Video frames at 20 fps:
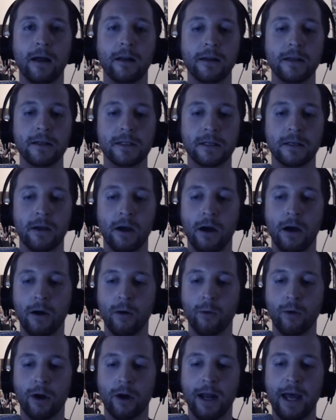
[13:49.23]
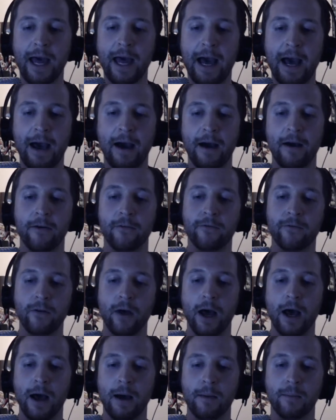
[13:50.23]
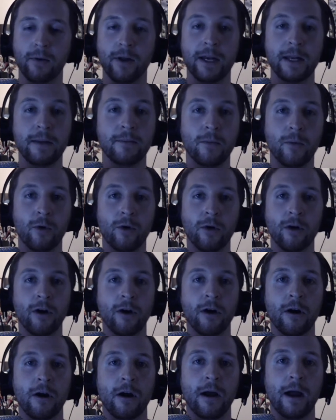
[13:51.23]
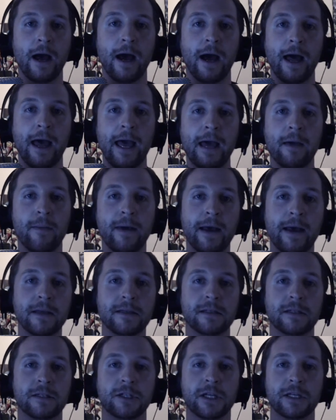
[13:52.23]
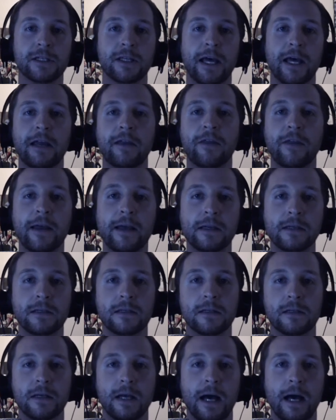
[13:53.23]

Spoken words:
Listen, y'all, we're going to have plenty more AMAs just like this,